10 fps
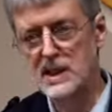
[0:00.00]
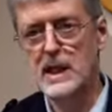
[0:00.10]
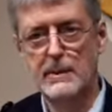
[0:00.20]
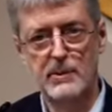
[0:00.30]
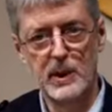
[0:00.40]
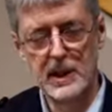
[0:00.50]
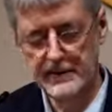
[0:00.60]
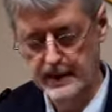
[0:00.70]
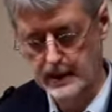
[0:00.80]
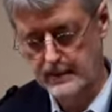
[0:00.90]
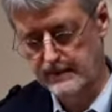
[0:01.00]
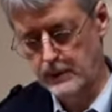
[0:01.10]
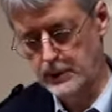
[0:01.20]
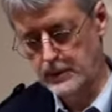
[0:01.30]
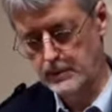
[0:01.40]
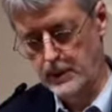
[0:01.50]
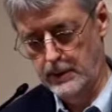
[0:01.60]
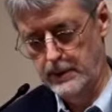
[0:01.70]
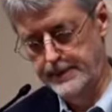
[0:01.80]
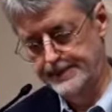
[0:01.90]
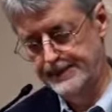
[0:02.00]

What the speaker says: I stopped believing in a virgin birth.